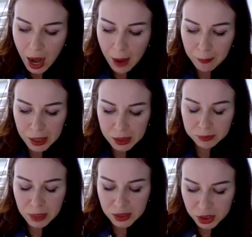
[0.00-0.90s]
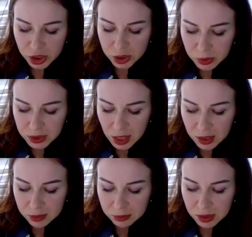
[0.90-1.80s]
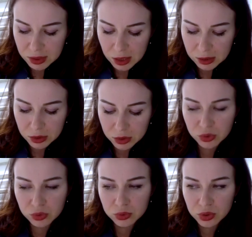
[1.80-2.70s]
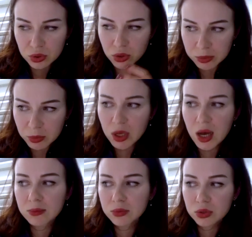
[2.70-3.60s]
But my teachers were telling me that to learn Mugham,